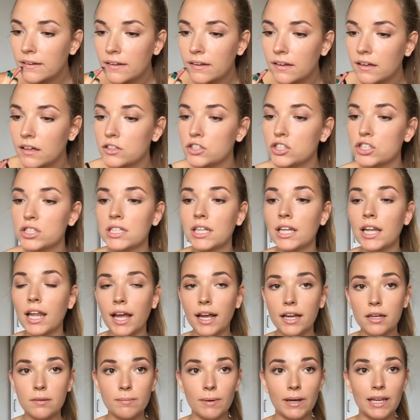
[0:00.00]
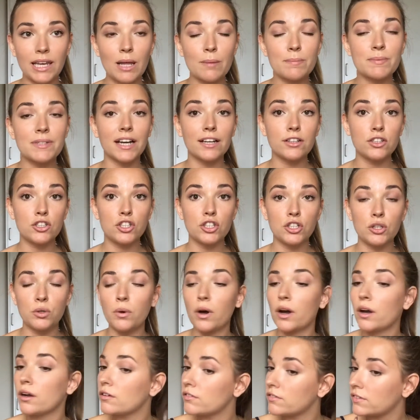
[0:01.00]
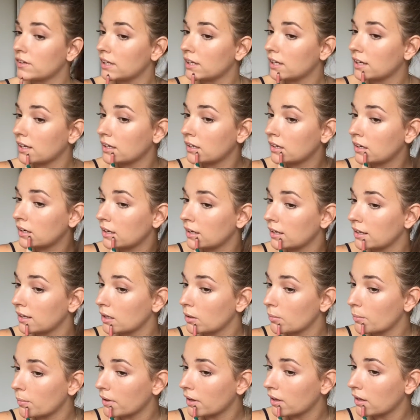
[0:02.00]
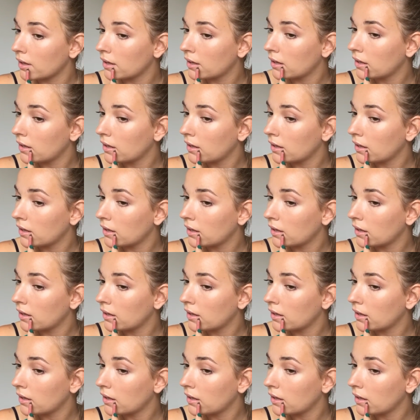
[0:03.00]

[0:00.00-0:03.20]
And just line my lips. I do overline a little bit.